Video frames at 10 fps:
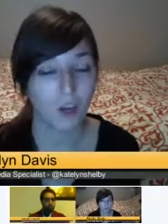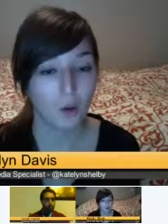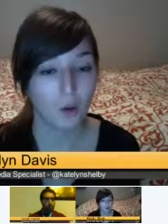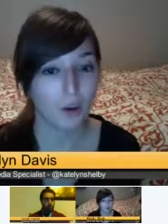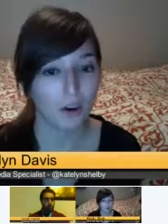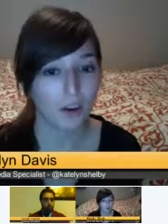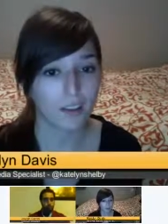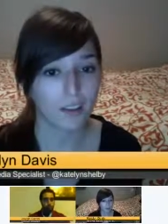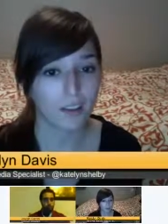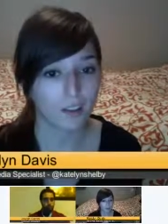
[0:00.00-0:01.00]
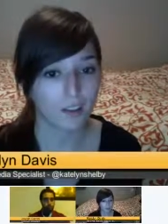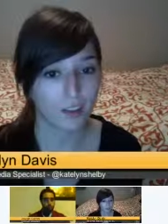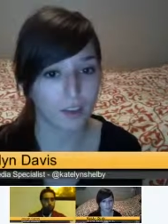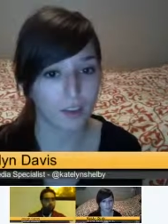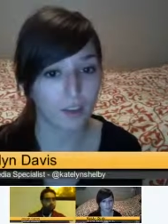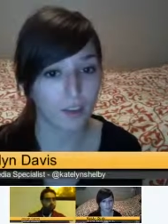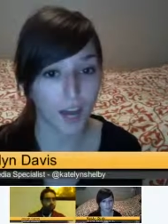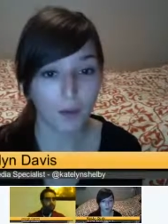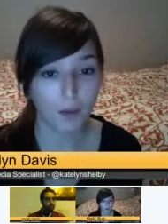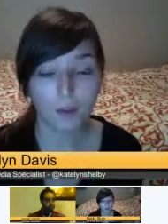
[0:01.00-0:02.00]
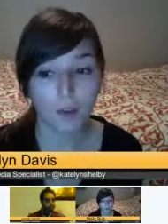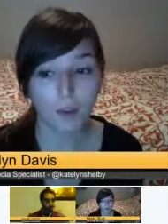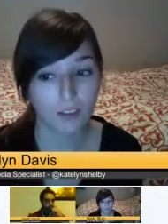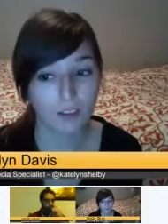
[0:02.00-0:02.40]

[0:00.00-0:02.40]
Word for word: whereas on facebook i would rather